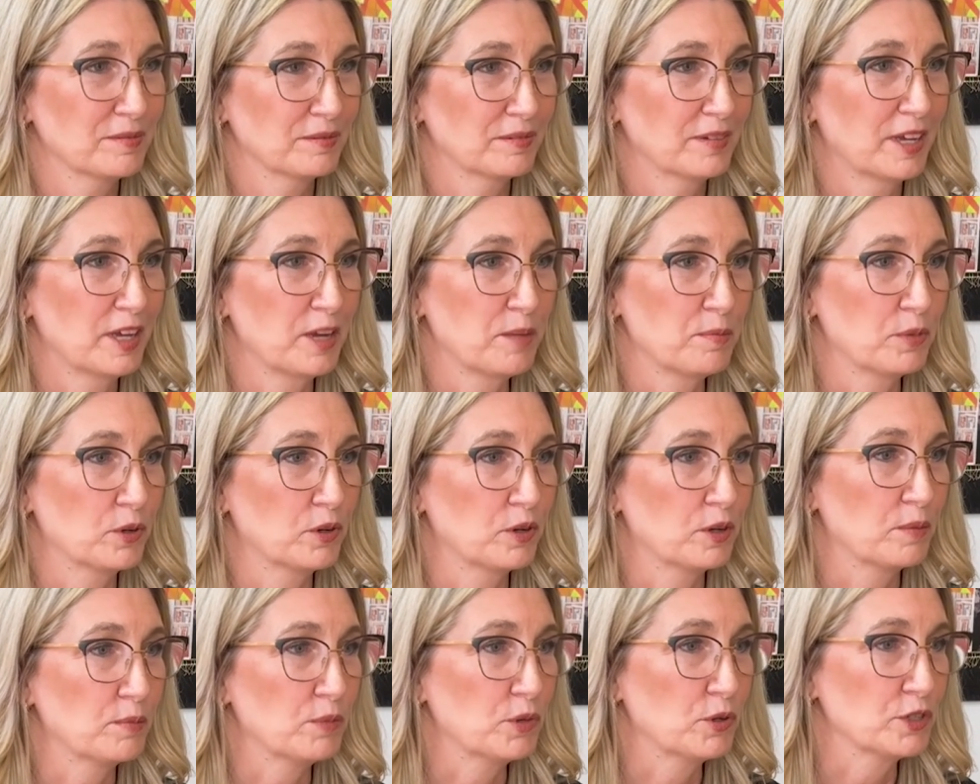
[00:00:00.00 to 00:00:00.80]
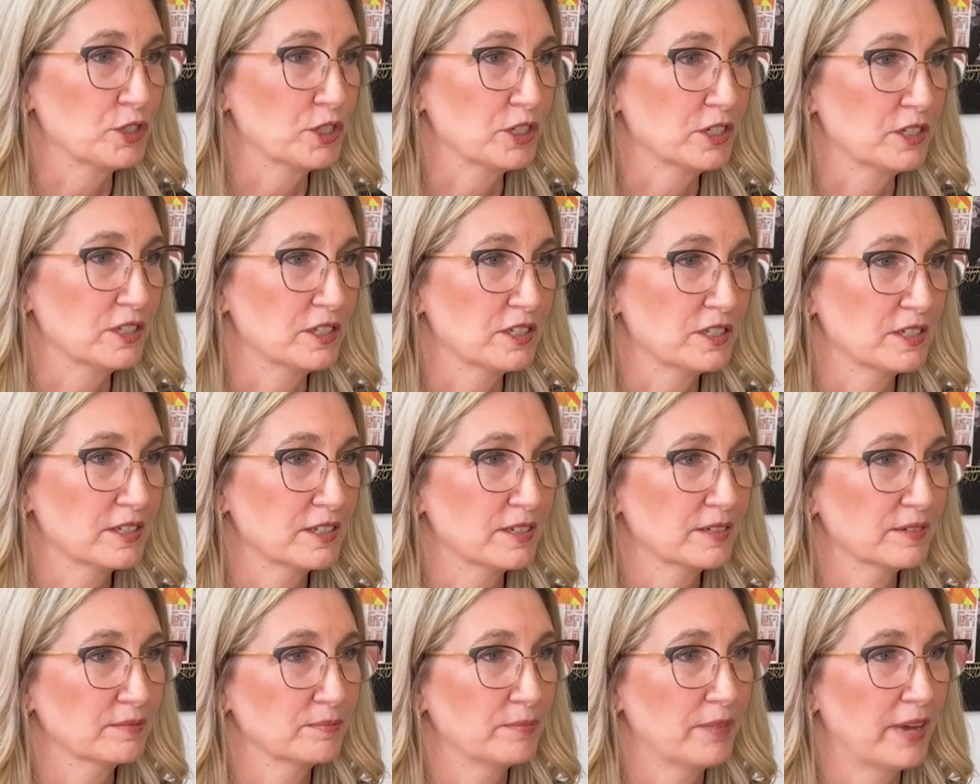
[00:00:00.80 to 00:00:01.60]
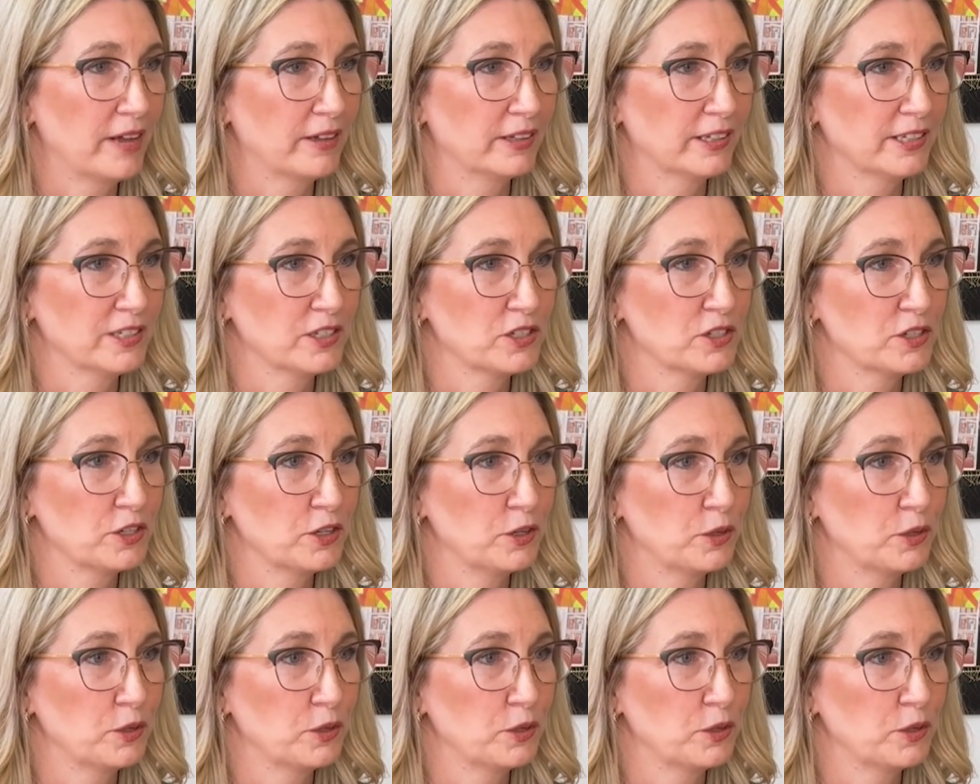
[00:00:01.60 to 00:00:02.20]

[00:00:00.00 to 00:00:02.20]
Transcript: keep her emotions balanced